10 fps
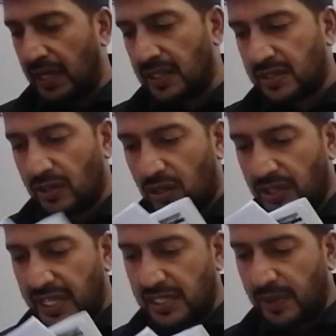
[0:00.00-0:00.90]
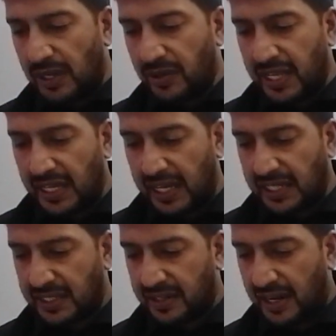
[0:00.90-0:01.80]
Right, so next we are looking
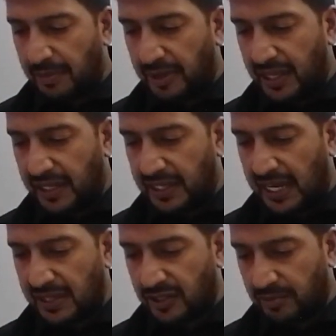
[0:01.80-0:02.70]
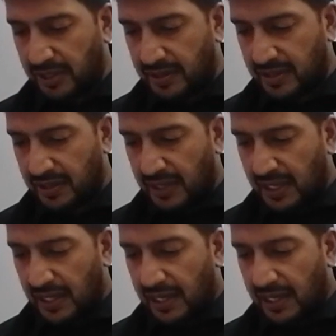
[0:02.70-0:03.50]
at rubber and elastomers.